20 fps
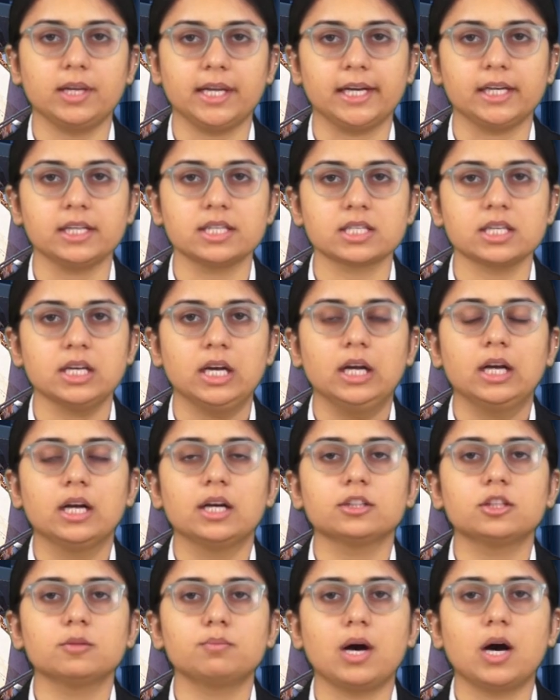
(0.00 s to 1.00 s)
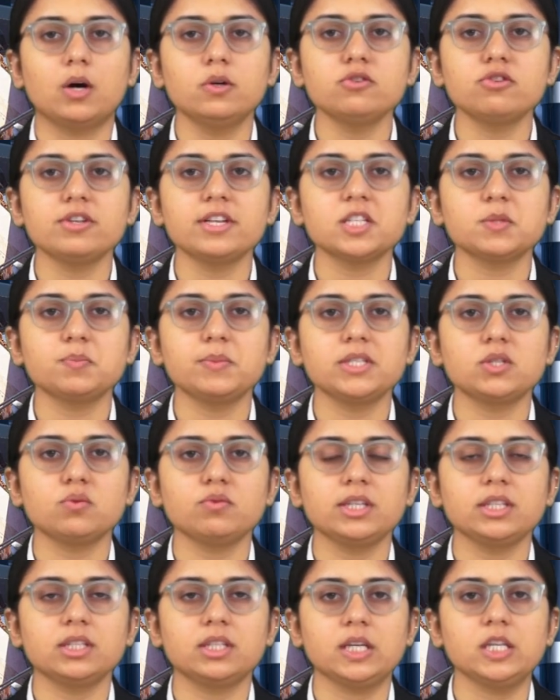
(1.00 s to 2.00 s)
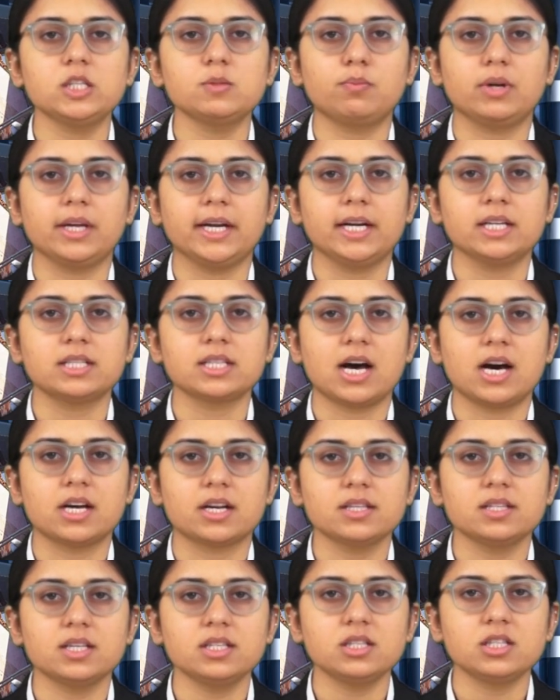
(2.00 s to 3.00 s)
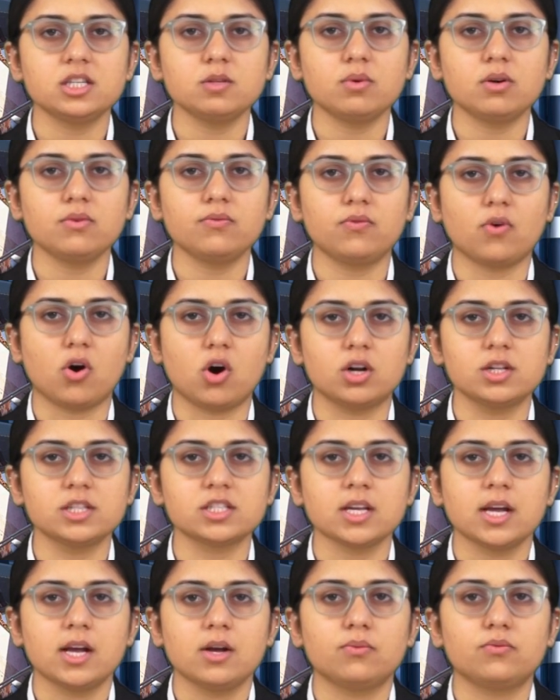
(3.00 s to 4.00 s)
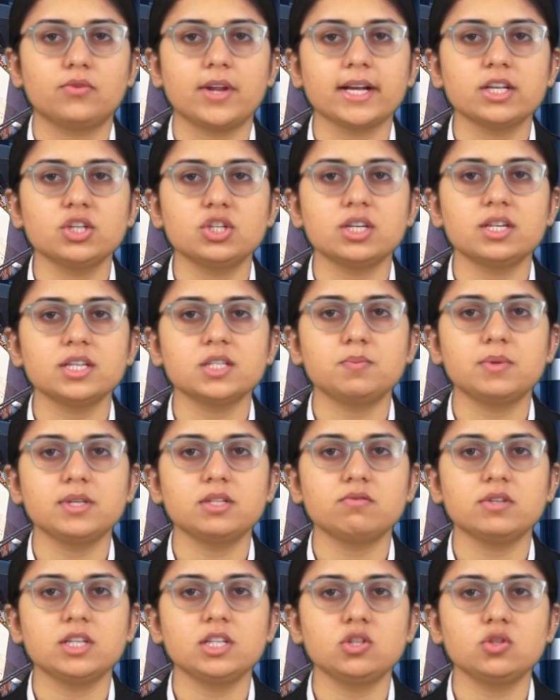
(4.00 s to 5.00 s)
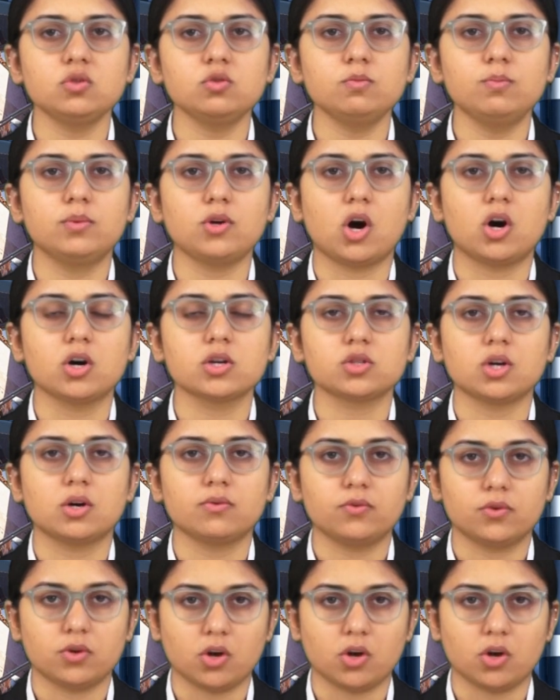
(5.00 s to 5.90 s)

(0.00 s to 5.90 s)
plates. The boundaries between these plates are a system of faults, fractures between two blocks of